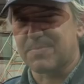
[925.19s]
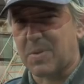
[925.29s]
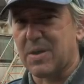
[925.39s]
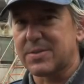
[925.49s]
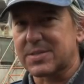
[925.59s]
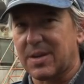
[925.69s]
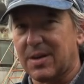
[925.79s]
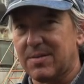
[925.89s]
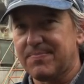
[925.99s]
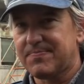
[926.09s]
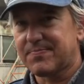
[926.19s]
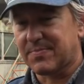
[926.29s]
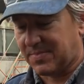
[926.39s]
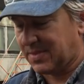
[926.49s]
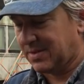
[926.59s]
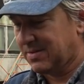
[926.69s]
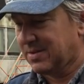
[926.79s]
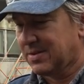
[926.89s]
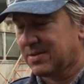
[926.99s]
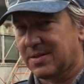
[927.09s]
parts on them.
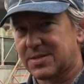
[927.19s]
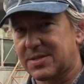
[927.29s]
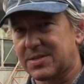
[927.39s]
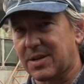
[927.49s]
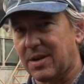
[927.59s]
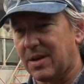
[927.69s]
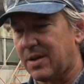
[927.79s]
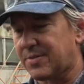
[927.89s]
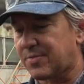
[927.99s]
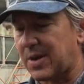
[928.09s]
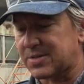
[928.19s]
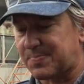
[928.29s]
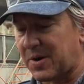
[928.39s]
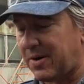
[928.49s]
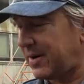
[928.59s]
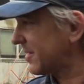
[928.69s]
This is a thrust bearing